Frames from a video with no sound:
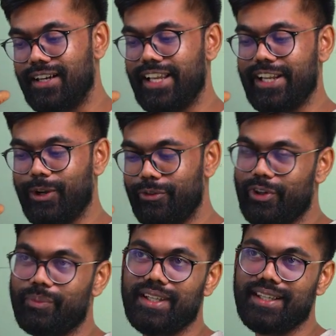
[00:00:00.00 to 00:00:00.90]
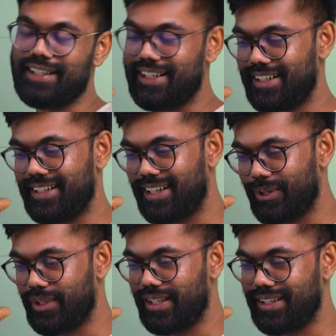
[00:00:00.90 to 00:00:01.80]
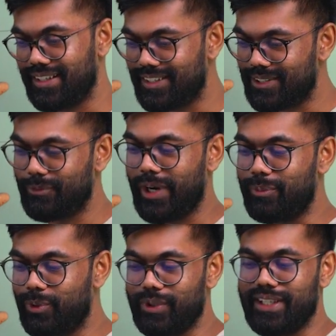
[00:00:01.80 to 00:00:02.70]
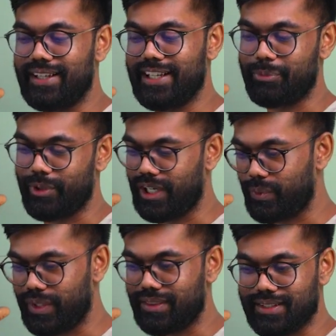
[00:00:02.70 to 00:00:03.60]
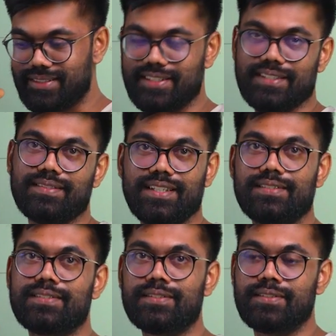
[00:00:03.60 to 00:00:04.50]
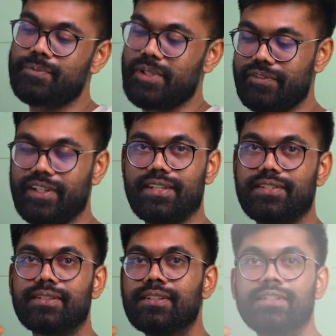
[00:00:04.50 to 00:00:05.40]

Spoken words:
take it on from there and how they vibe code the entire product with just this specification.